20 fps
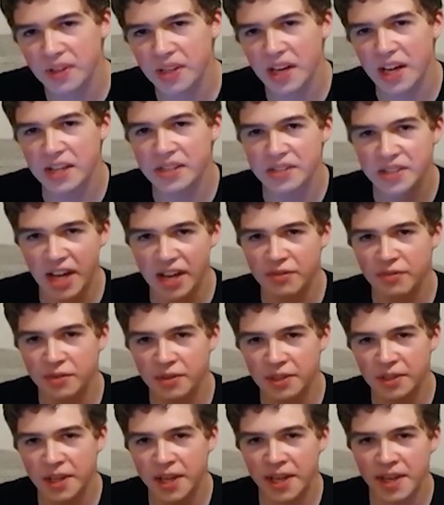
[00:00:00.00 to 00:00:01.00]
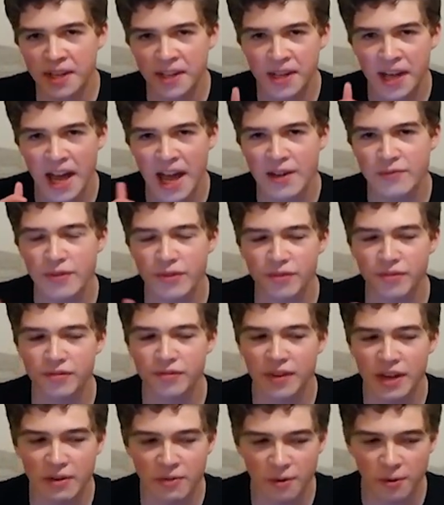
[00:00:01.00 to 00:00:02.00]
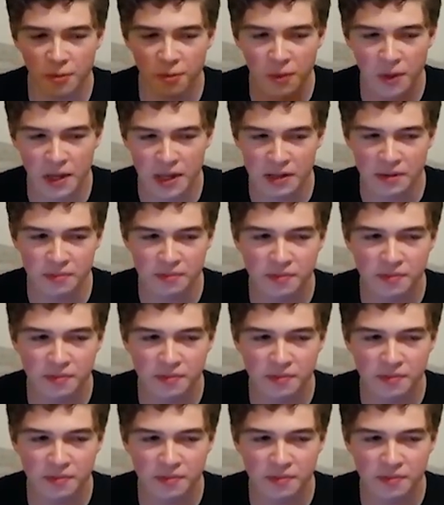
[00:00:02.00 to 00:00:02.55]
I definitely have a favorite one,